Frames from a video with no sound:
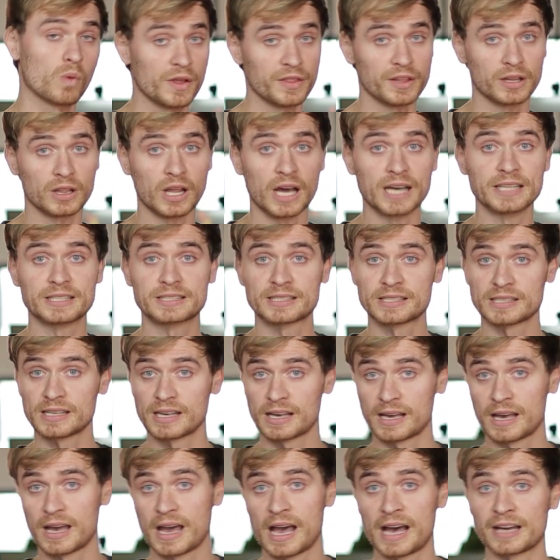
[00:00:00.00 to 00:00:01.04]
when the light's
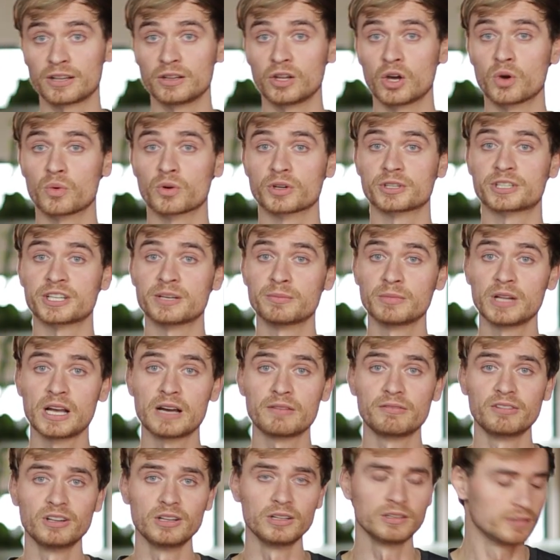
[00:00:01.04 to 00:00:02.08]
at a lower dim
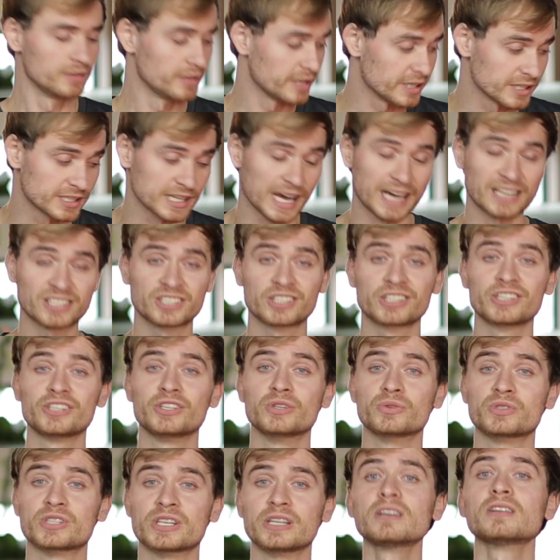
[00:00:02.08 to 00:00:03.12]
level, it's actually
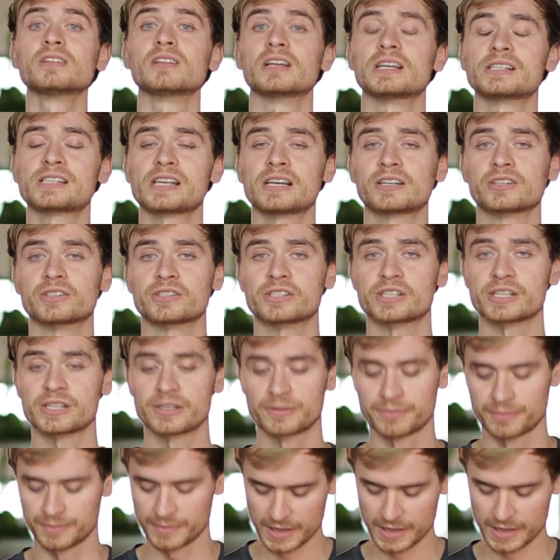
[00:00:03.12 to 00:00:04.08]
using less energy.